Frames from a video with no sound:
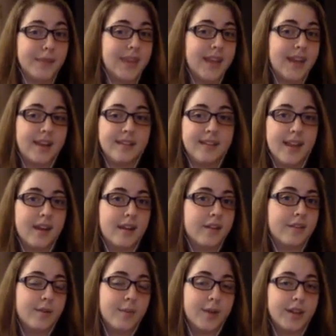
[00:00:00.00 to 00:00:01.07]
getting
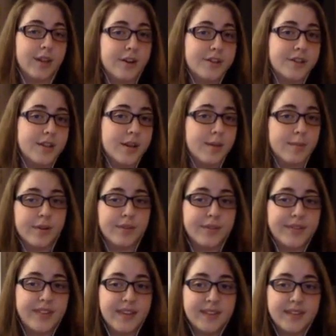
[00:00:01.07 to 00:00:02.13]
data from a larger number of
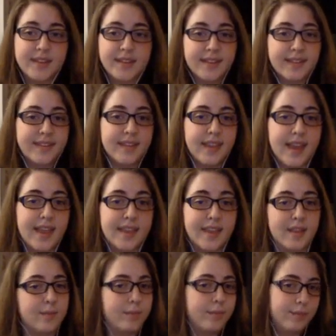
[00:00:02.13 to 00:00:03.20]
seasons than
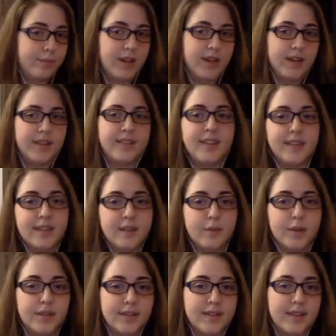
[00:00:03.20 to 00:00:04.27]
the breeding season,
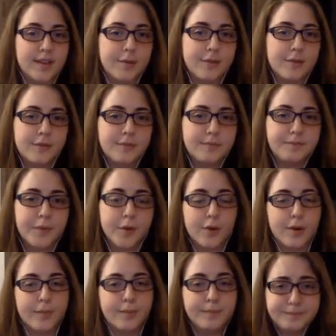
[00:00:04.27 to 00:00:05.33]
which is typical,
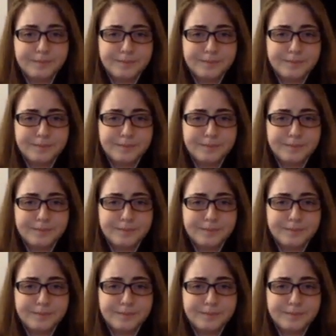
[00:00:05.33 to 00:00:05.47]
or